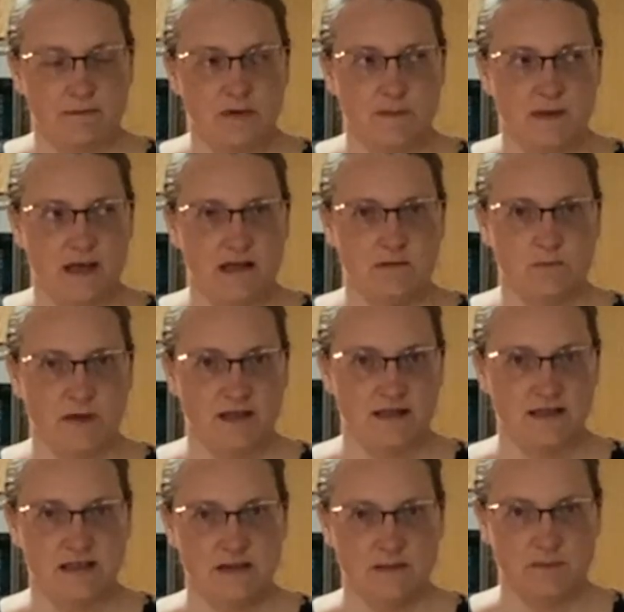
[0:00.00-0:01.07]
we made with
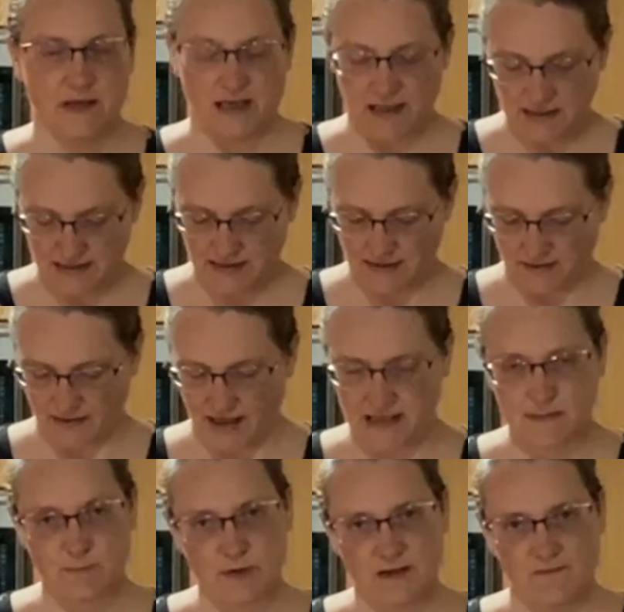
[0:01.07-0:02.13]
the baguettes, the
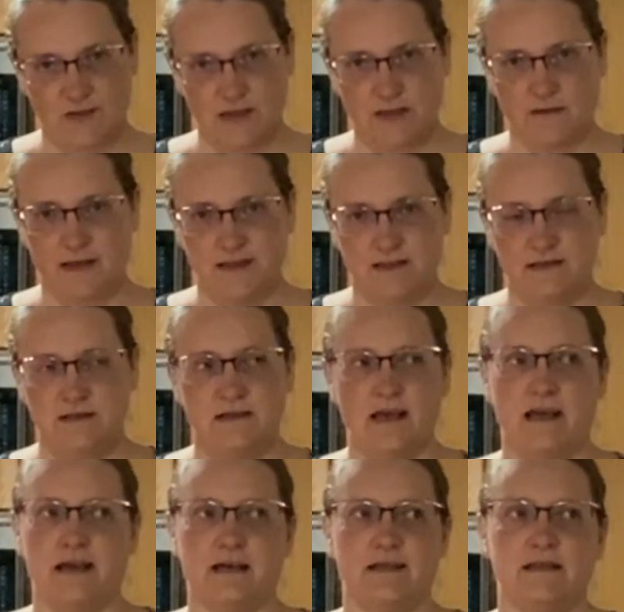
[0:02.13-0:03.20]
last bread video I did,
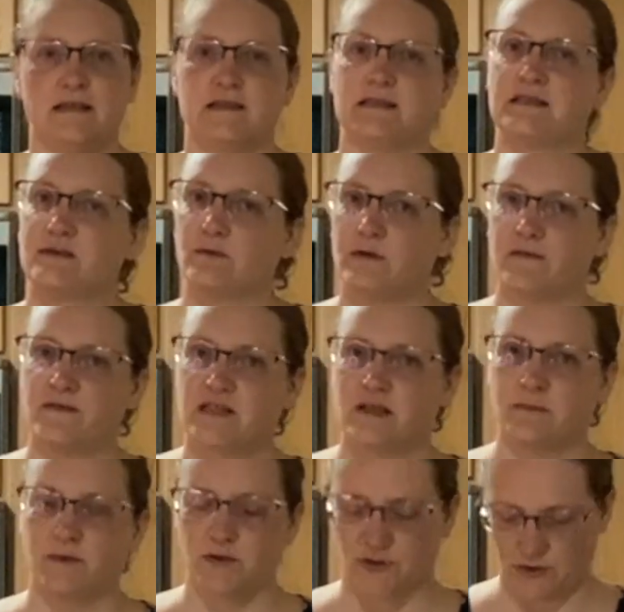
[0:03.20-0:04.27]
and it's sort of
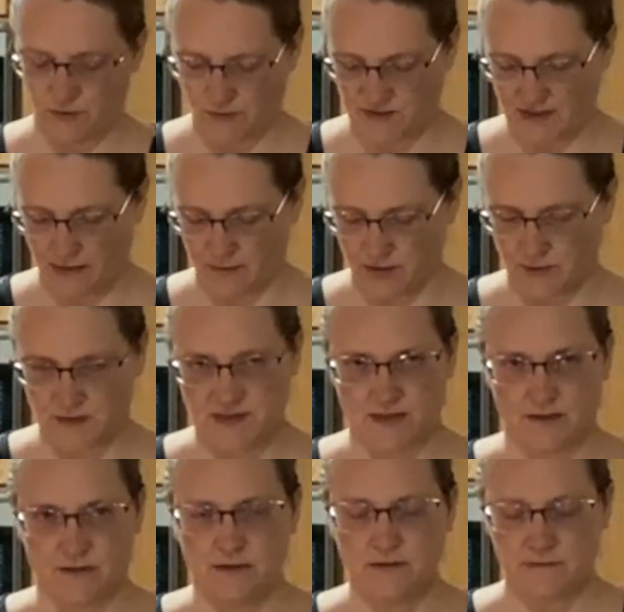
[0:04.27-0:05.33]
similar to sourdough
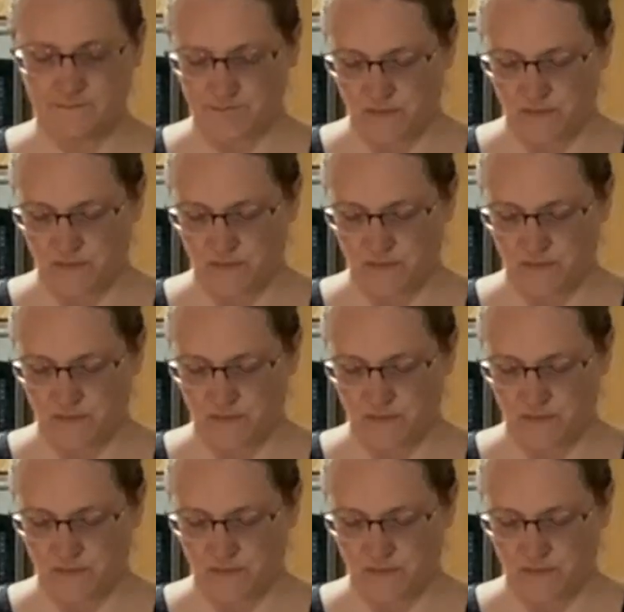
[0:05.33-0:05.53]
starter,